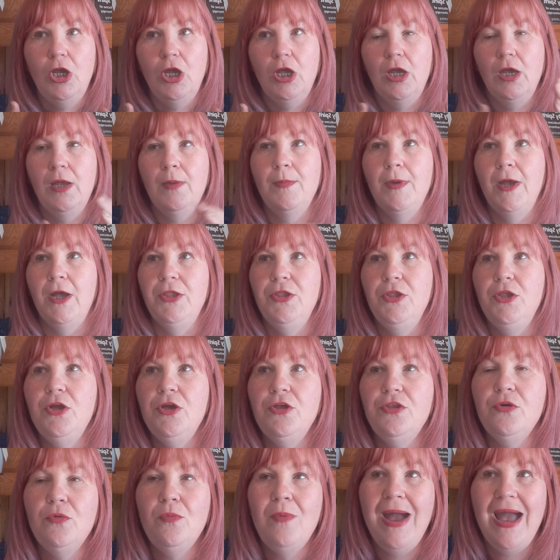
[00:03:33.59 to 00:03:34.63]

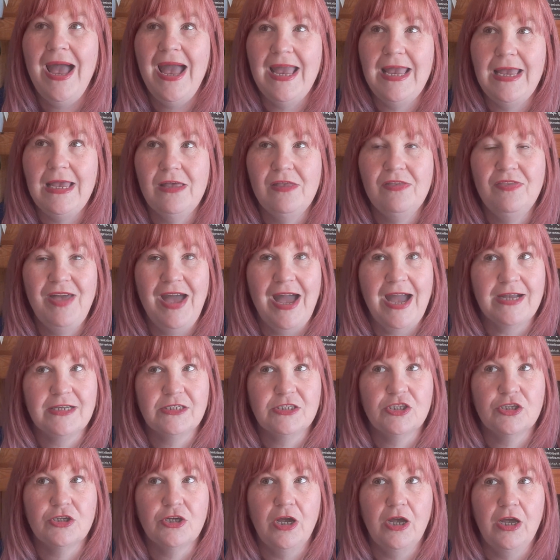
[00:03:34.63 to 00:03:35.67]
Another way that